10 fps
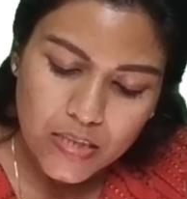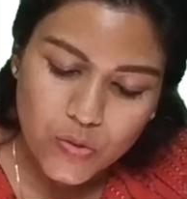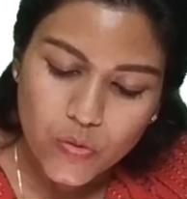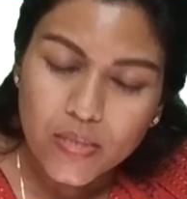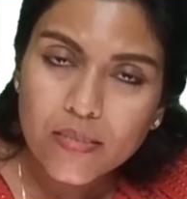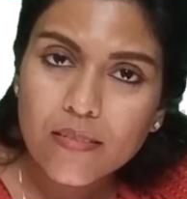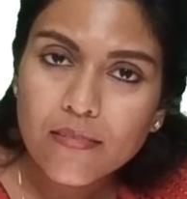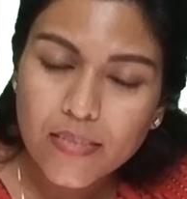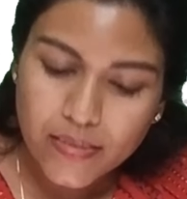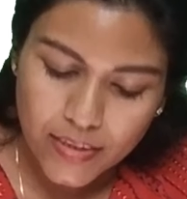So this
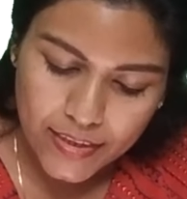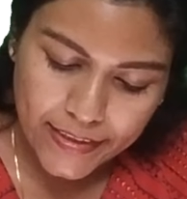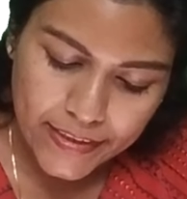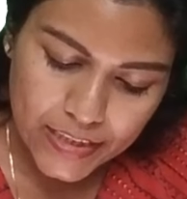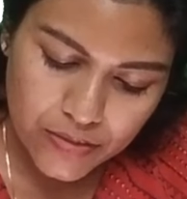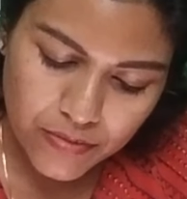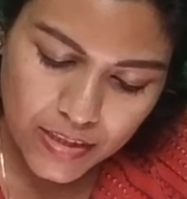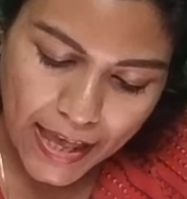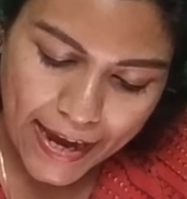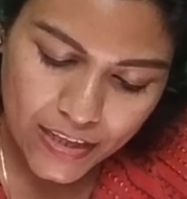signaling, it will
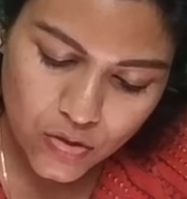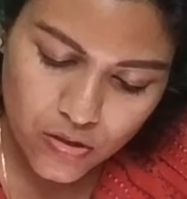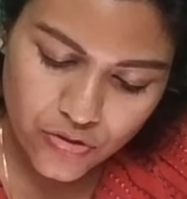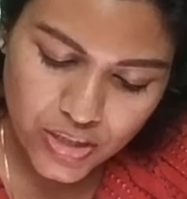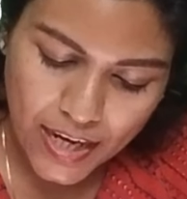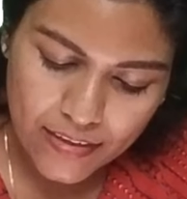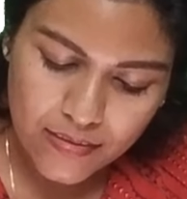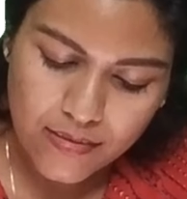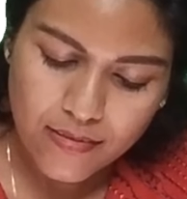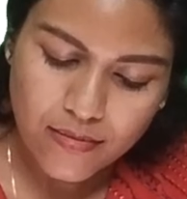act on
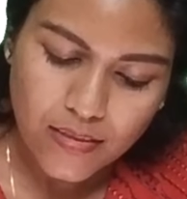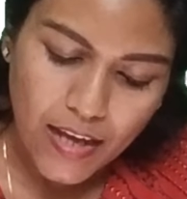channels.